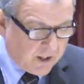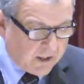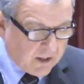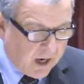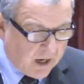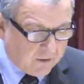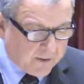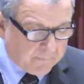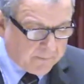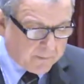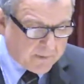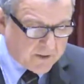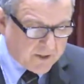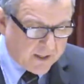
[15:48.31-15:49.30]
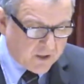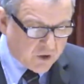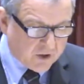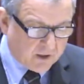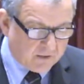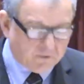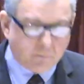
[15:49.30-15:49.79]
in our
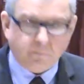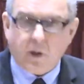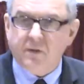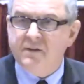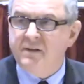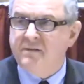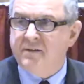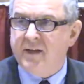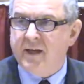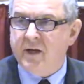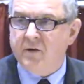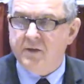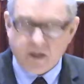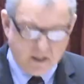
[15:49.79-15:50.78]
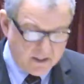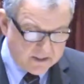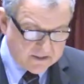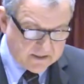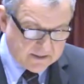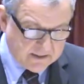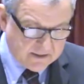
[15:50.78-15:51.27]
implementation of a multi-tiered
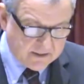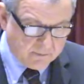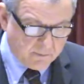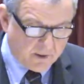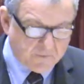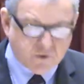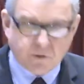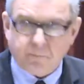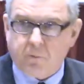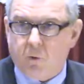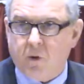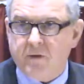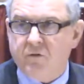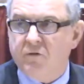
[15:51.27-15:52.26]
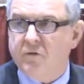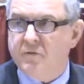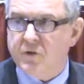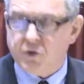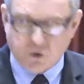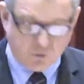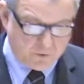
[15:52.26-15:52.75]
system of supports for
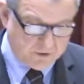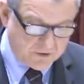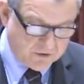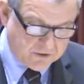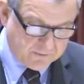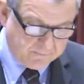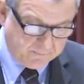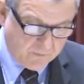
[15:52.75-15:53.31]
students.